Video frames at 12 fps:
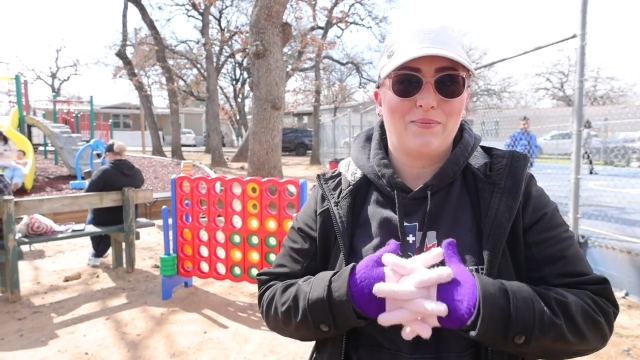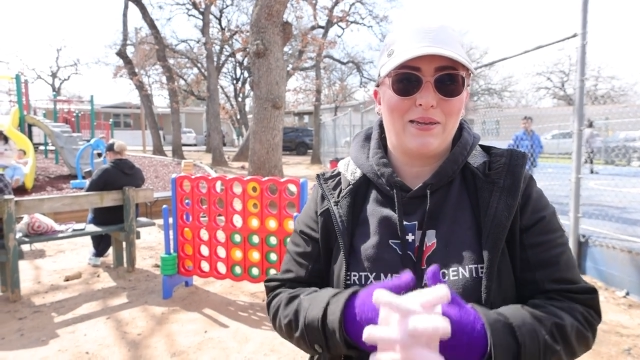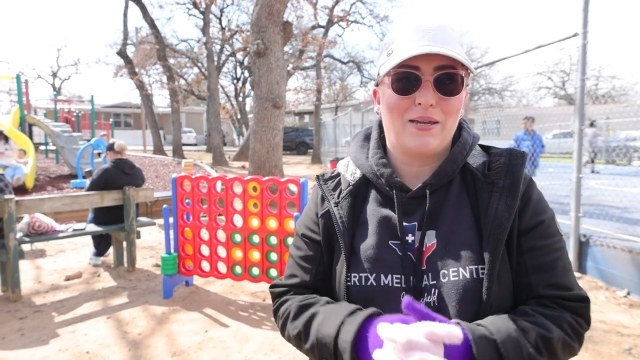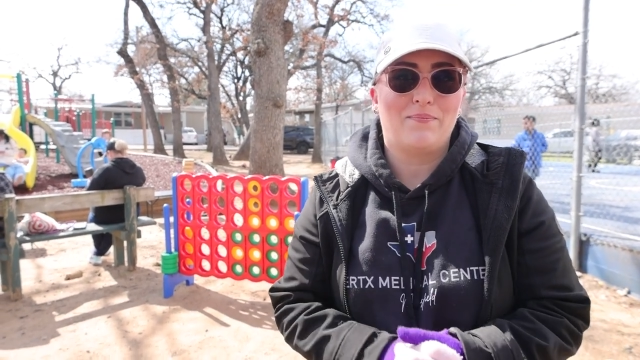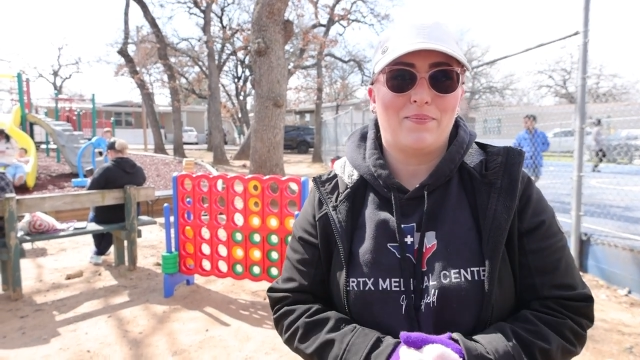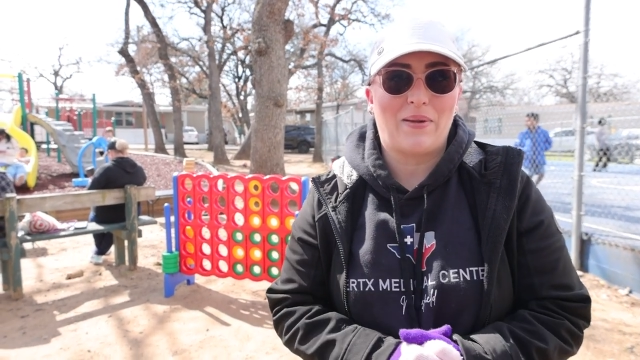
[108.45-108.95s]
of
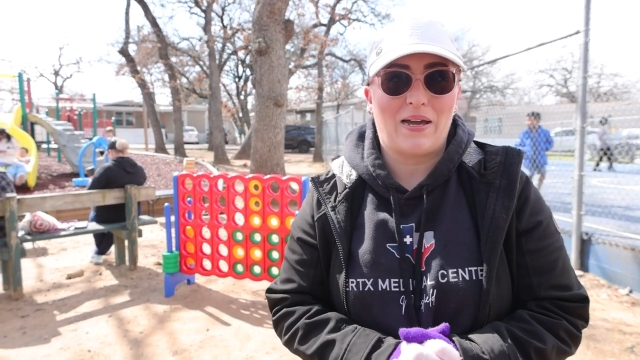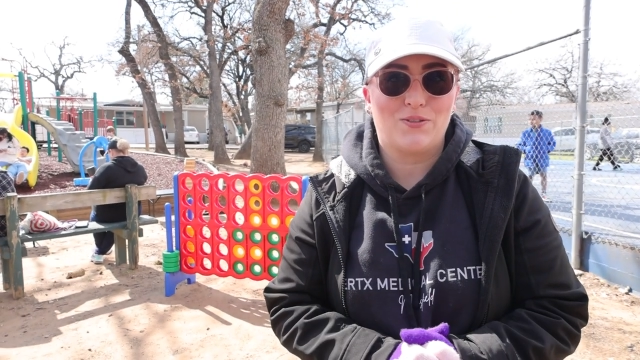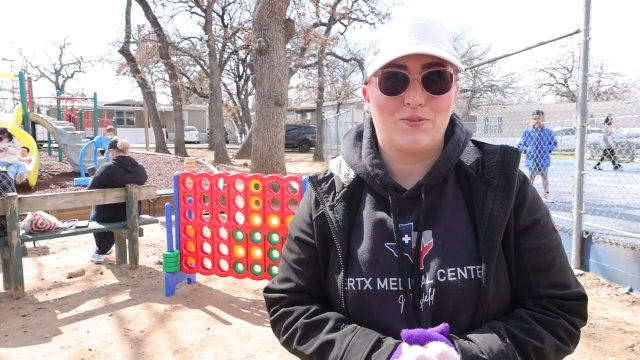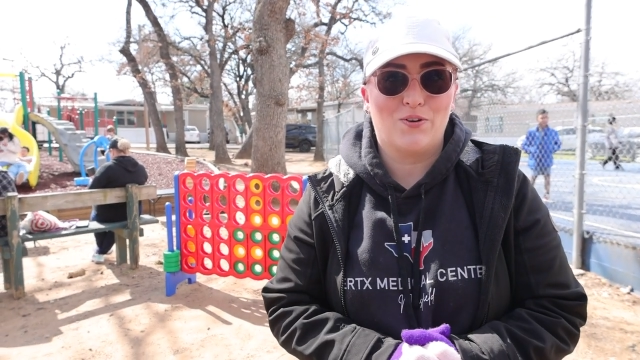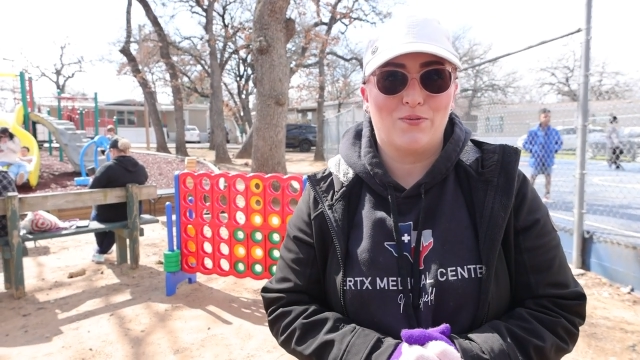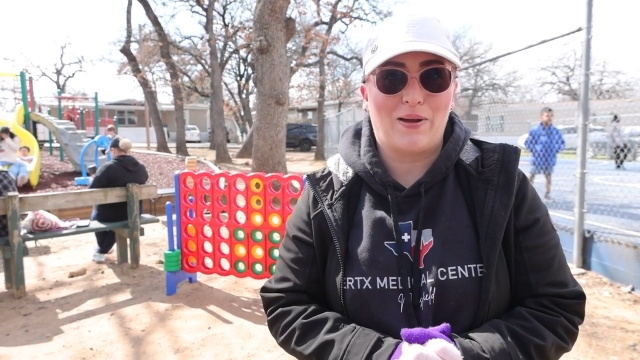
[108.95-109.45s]
be in the
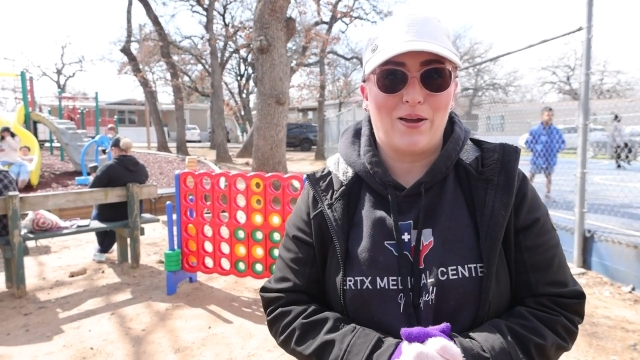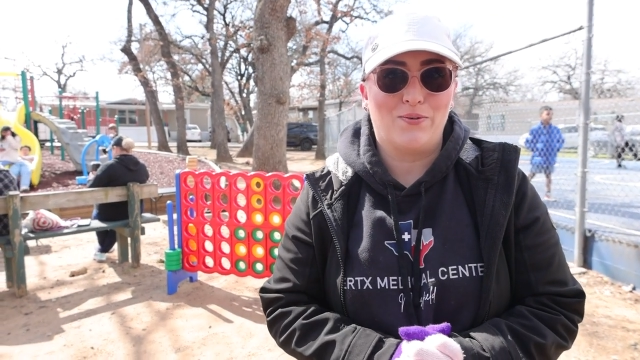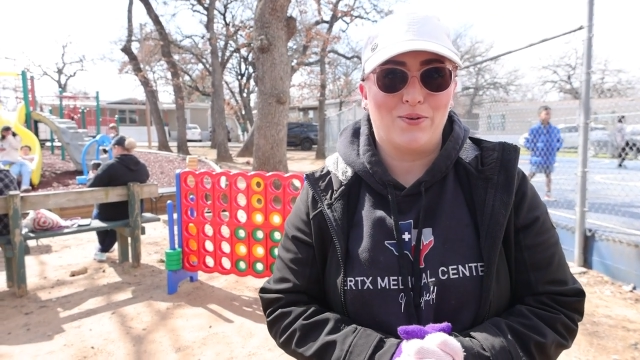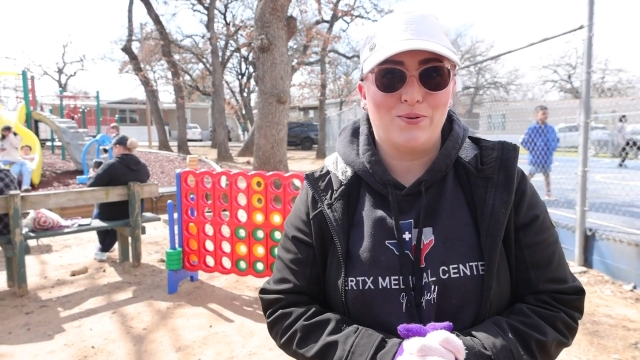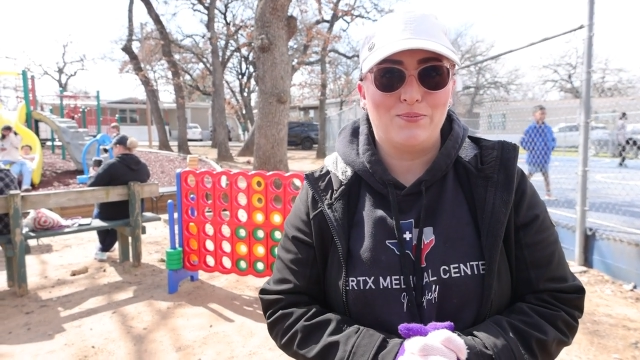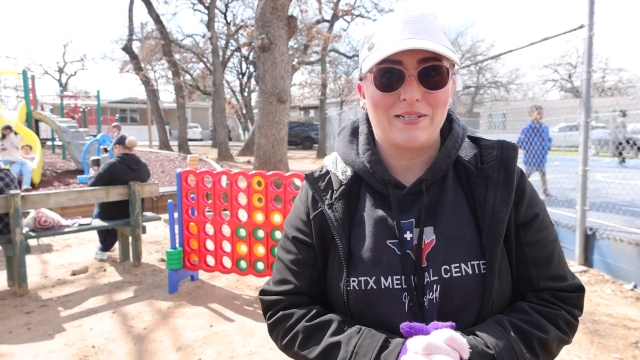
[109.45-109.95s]
back door of my
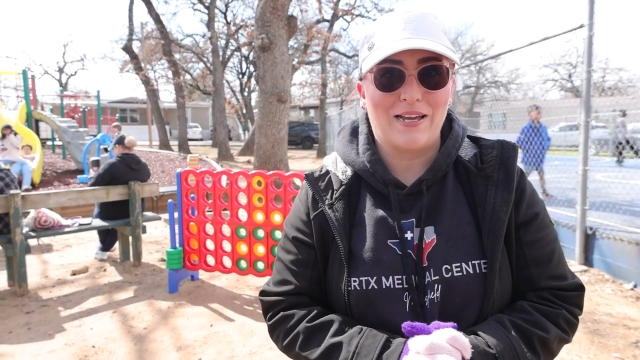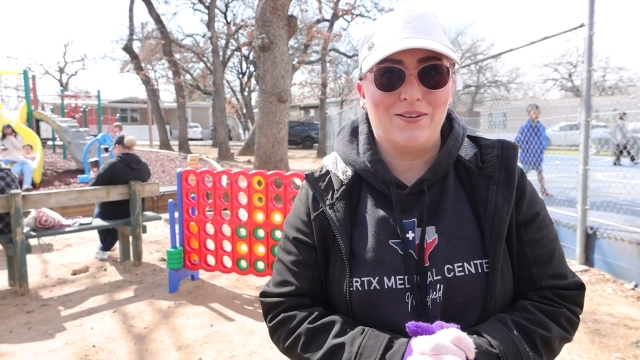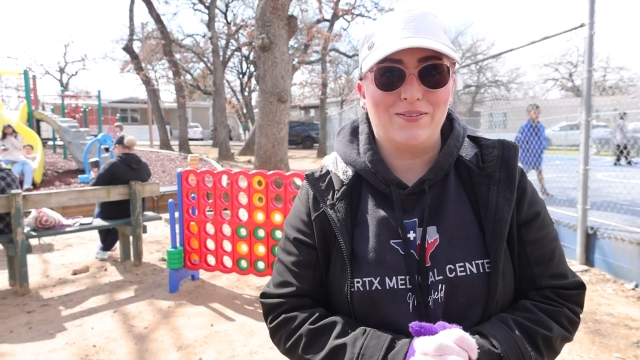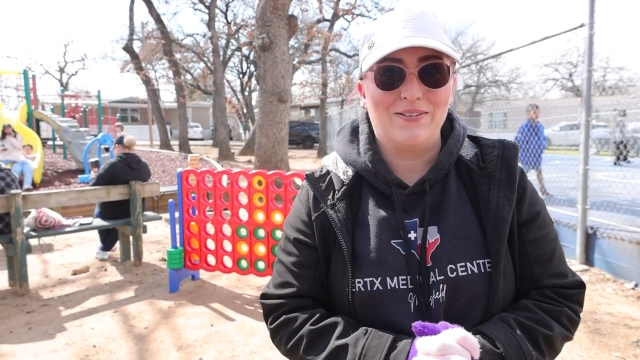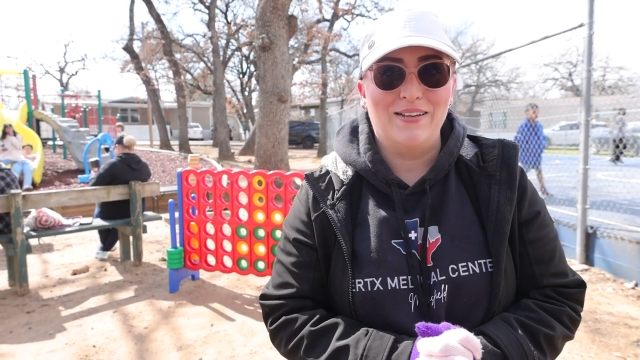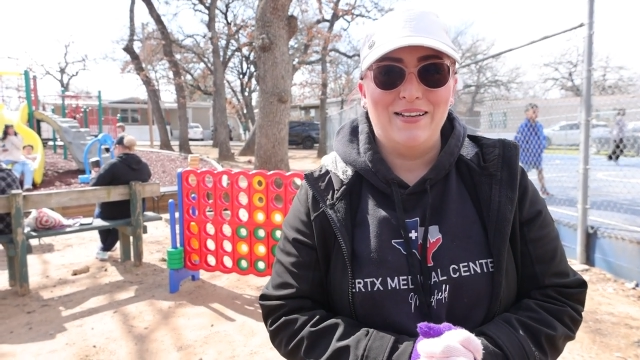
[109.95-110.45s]
own
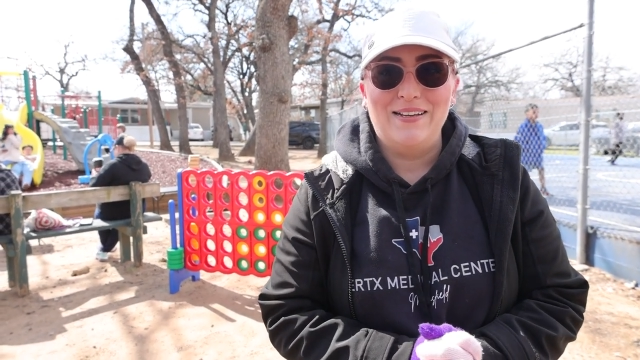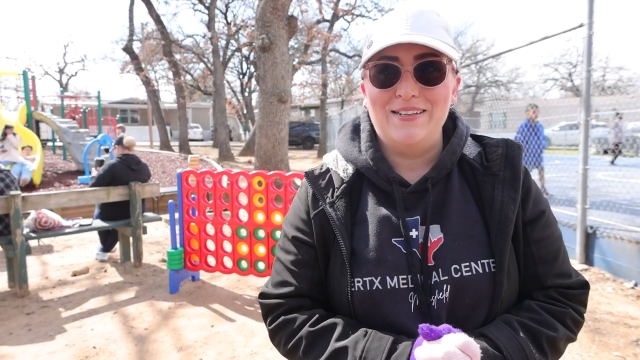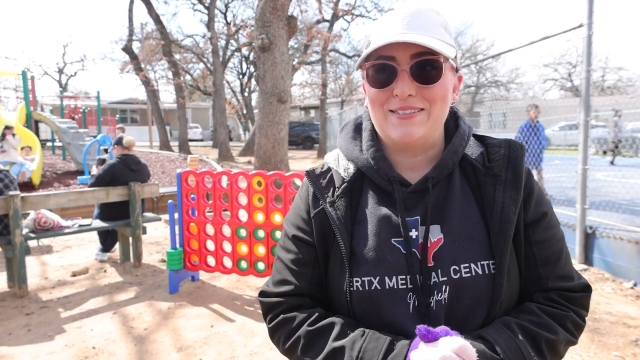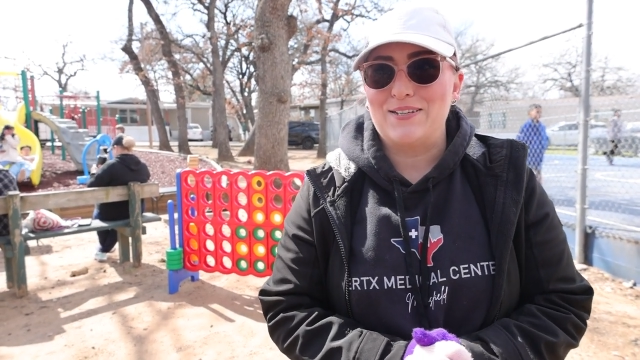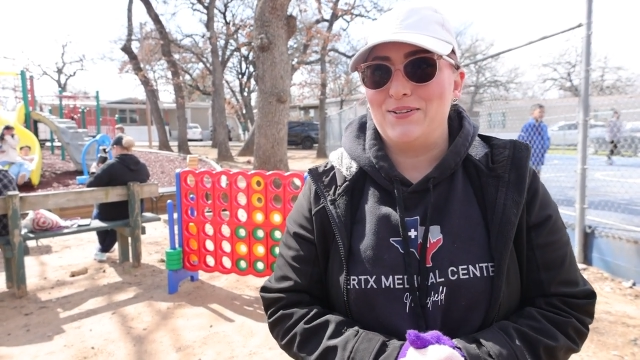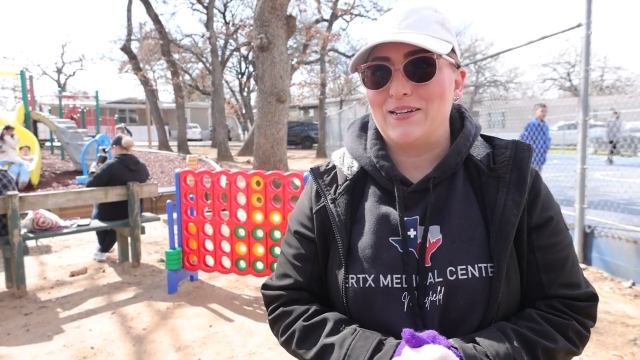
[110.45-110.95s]
hometown.
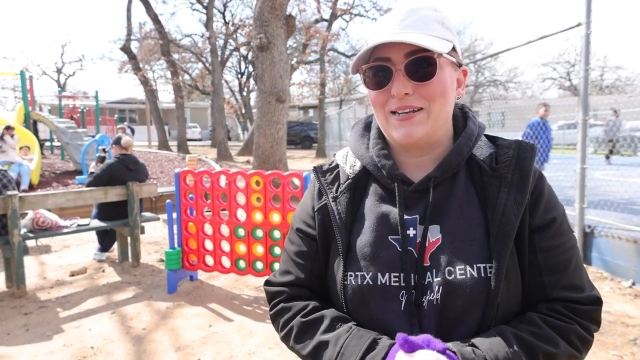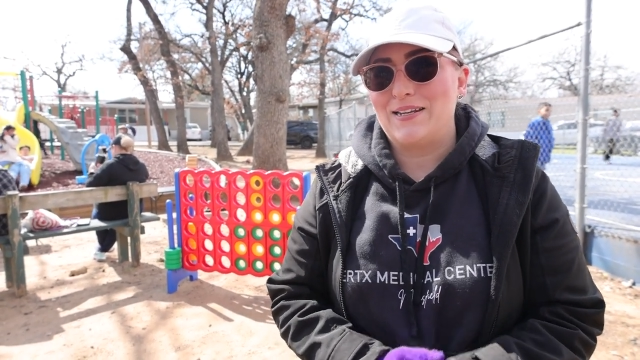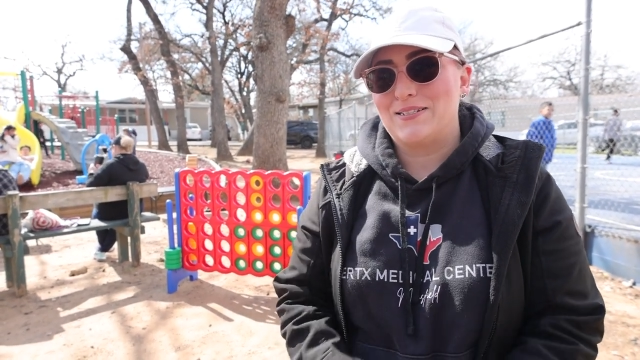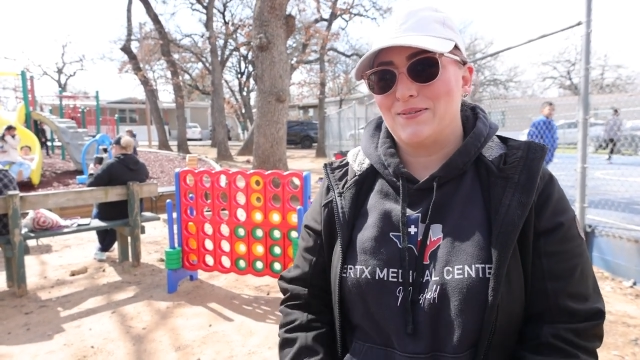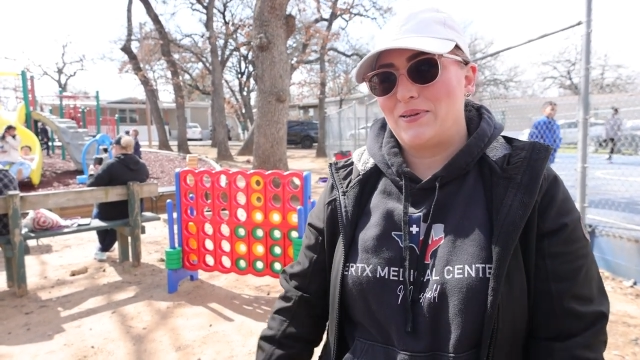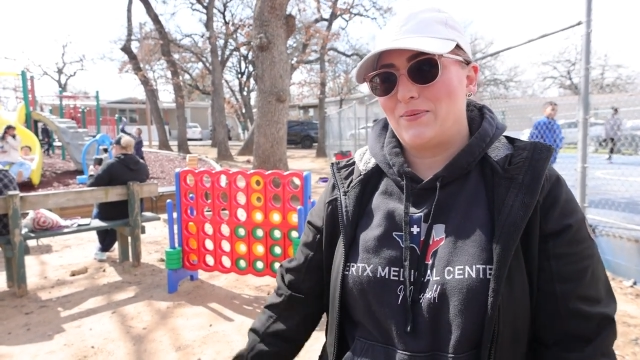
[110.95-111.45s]
So getting to